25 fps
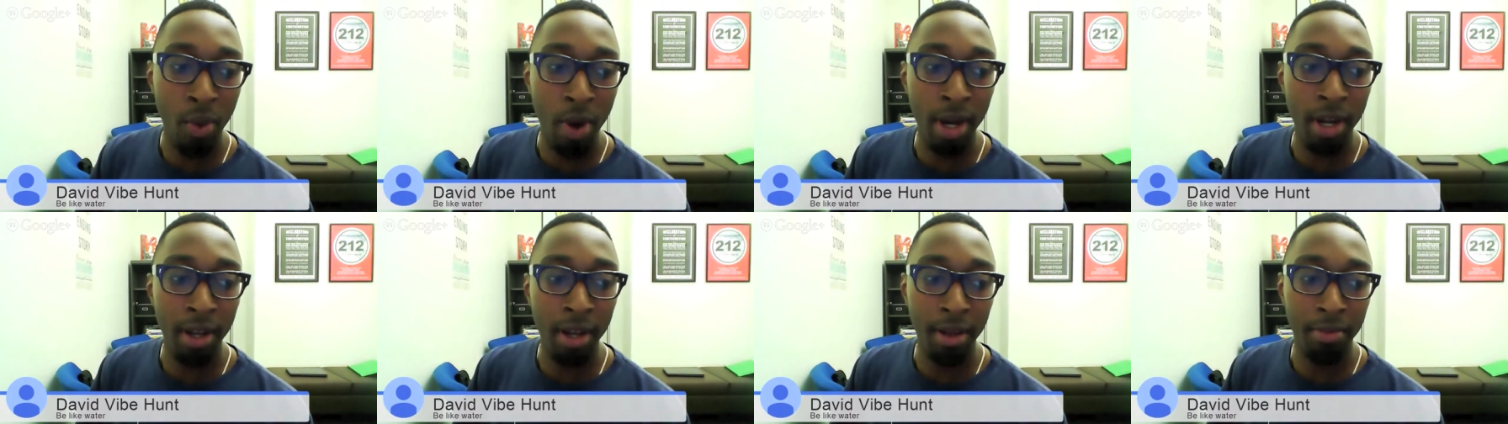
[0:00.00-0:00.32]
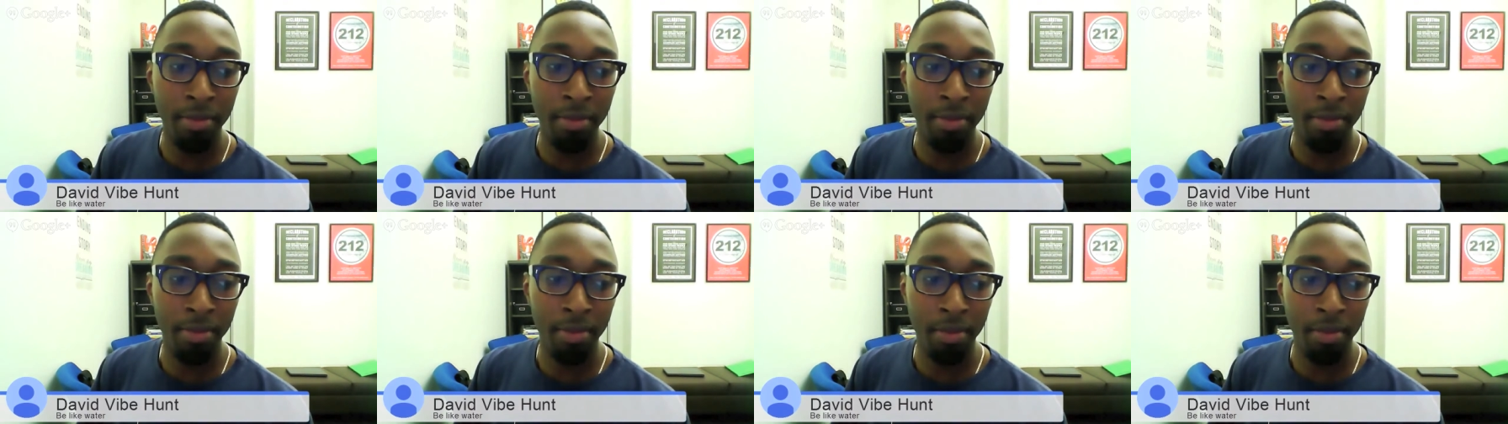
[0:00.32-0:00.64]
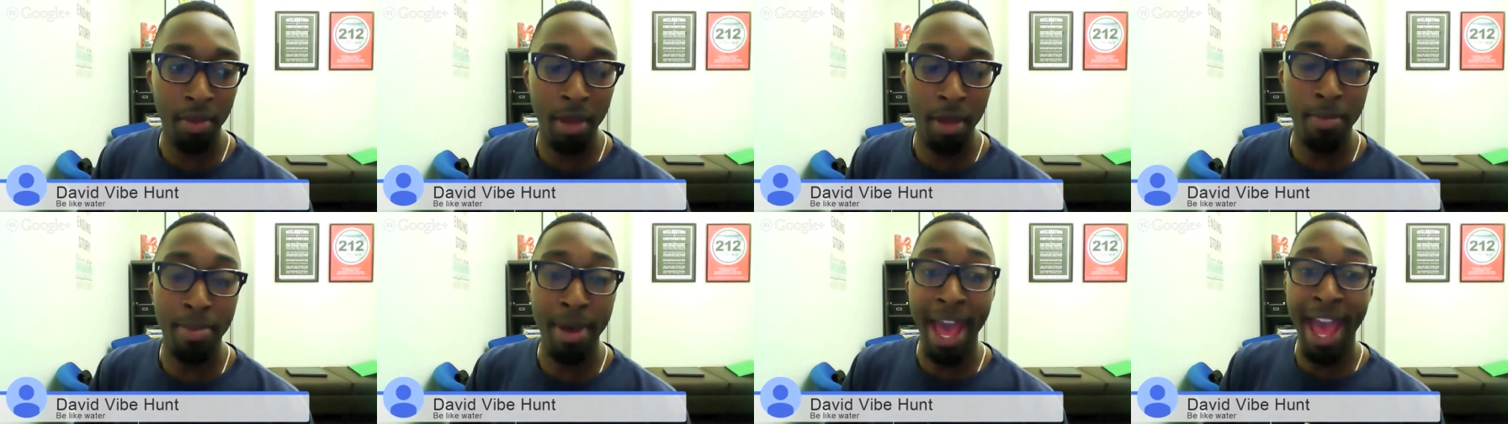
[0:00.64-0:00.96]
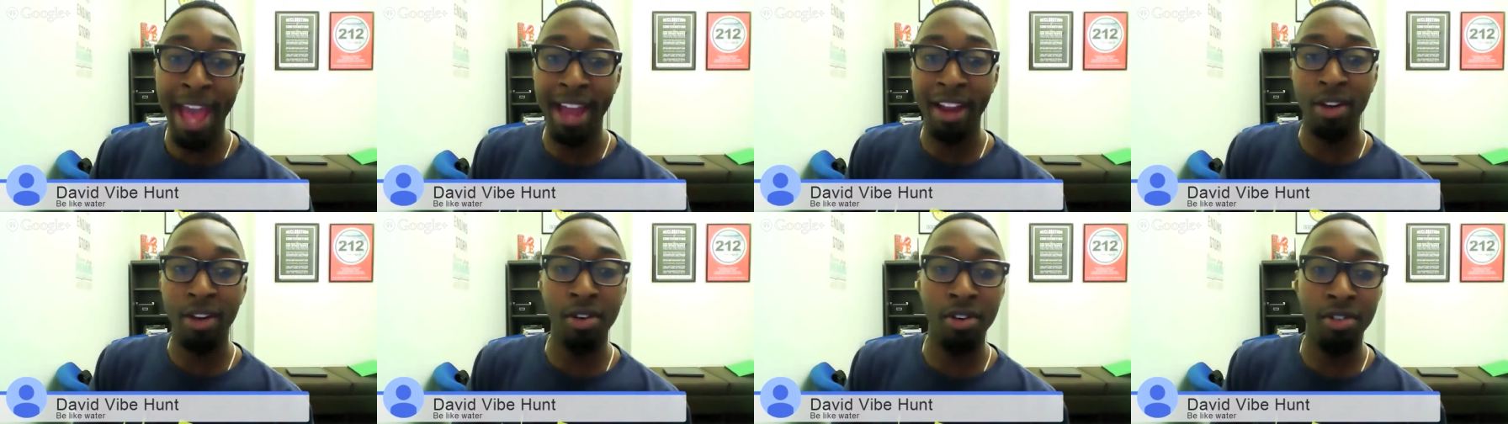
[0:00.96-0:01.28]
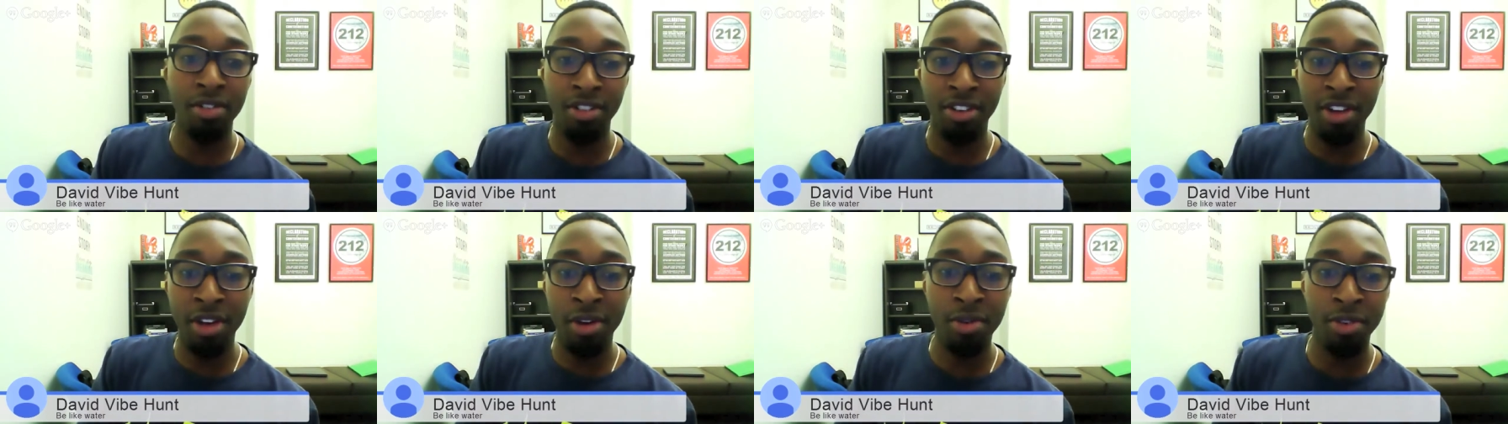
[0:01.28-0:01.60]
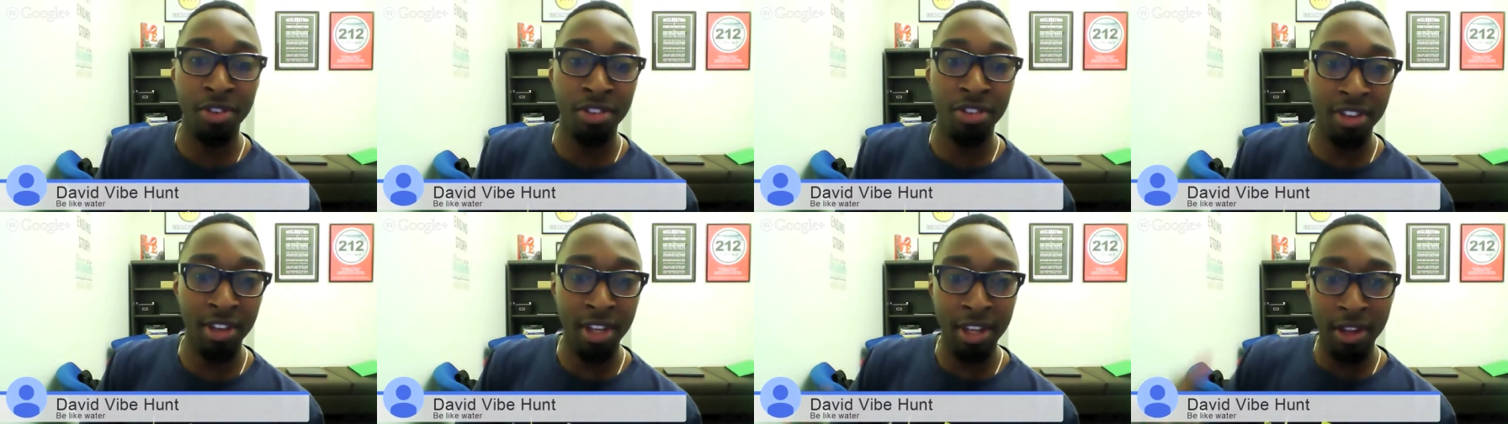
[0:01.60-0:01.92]
what the backers
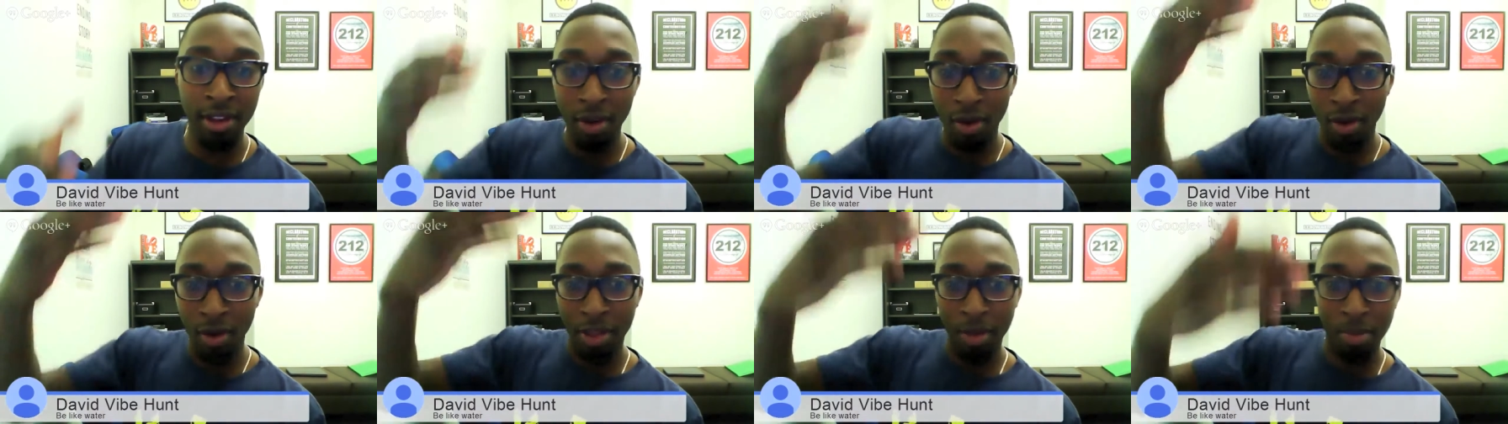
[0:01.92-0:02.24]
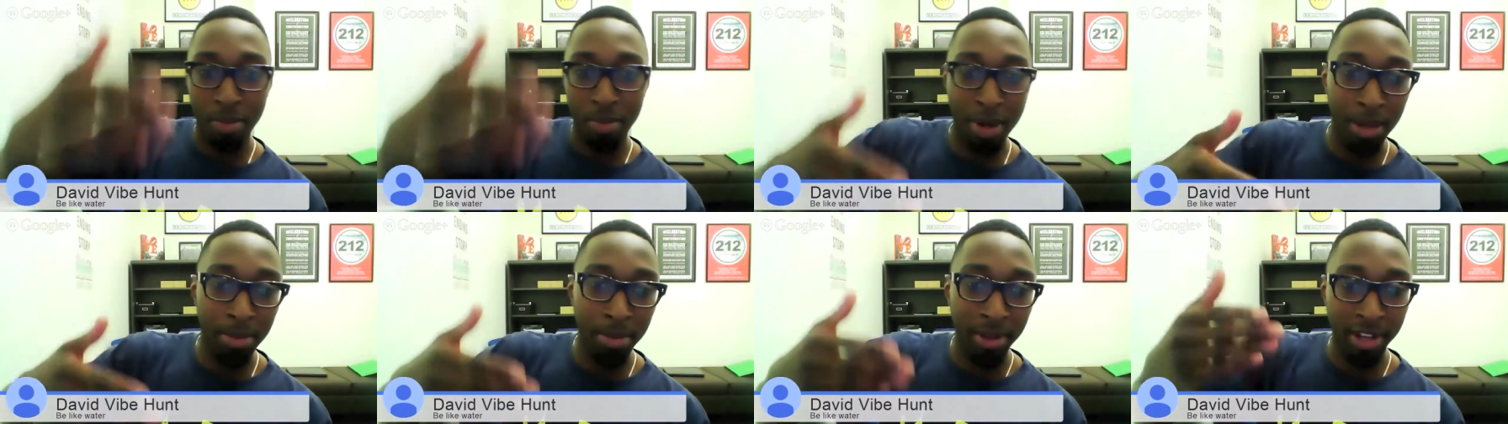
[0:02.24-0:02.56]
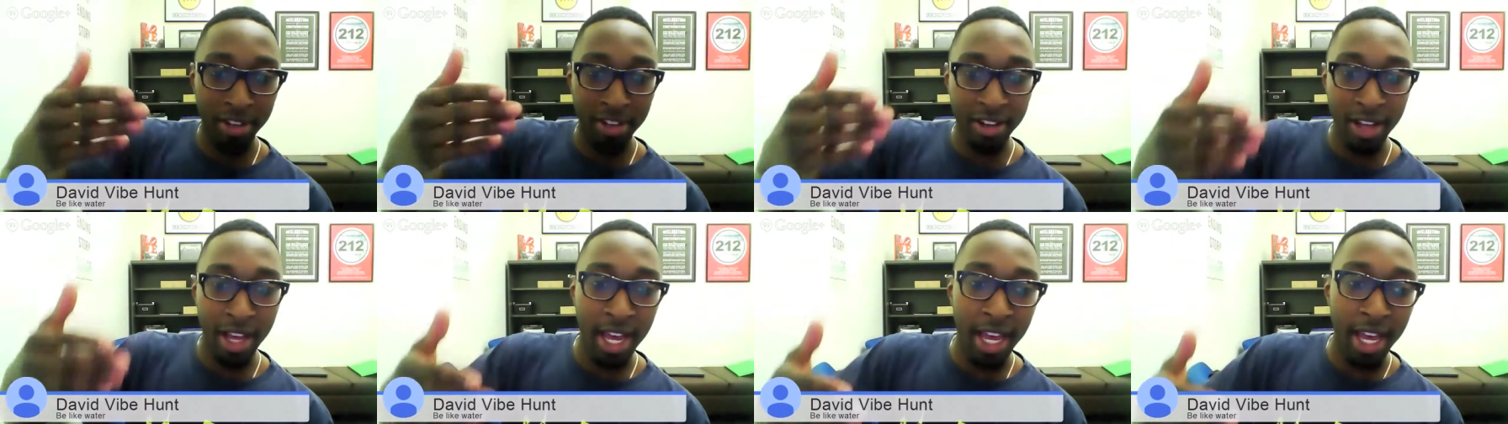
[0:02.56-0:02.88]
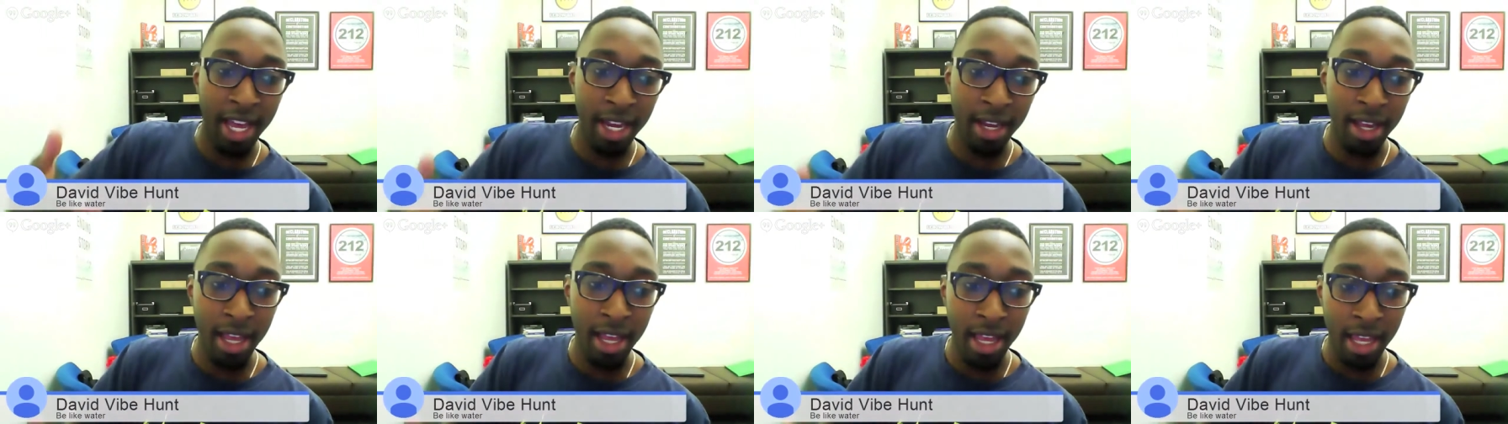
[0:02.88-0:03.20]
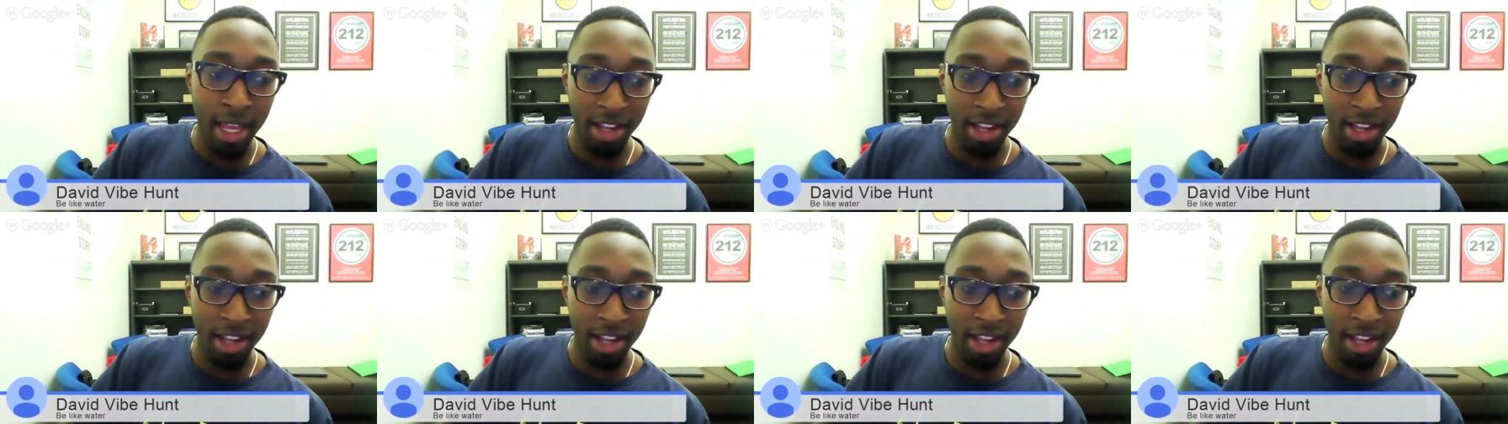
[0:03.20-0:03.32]
don't see on the public side